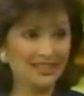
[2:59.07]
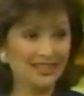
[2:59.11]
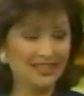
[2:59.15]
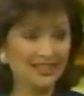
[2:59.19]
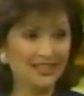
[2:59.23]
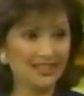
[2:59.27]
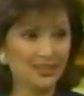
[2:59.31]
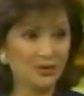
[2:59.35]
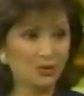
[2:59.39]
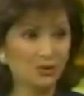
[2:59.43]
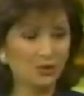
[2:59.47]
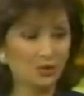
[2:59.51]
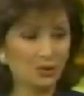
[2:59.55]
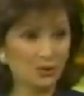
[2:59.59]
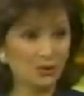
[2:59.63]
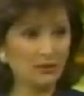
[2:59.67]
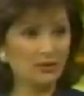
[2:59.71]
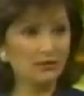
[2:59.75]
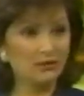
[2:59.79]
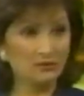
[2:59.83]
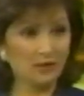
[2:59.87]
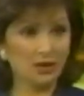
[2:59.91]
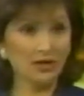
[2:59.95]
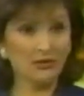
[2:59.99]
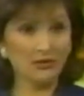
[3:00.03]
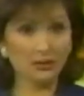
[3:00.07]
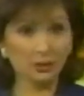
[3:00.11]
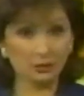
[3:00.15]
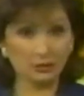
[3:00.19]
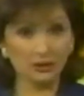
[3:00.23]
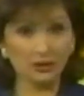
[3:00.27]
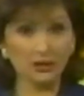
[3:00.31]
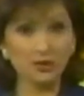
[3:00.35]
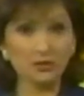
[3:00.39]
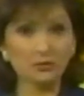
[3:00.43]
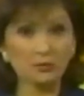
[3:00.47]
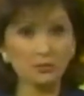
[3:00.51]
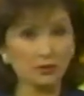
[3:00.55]
Women on their
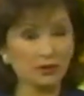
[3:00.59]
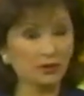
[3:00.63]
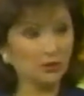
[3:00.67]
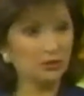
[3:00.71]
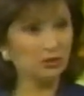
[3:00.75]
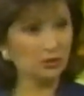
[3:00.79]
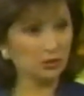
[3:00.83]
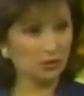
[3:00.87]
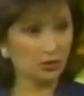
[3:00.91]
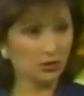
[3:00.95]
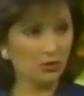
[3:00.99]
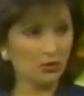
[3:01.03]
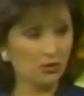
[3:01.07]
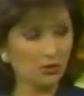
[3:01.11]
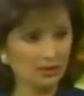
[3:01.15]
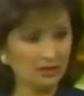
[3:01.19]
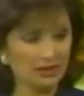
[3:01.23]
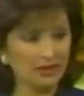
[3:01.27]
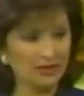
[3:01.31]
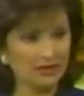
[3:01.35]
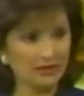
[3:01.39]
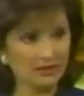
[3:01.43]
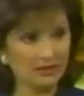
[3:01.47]
lunch break would go and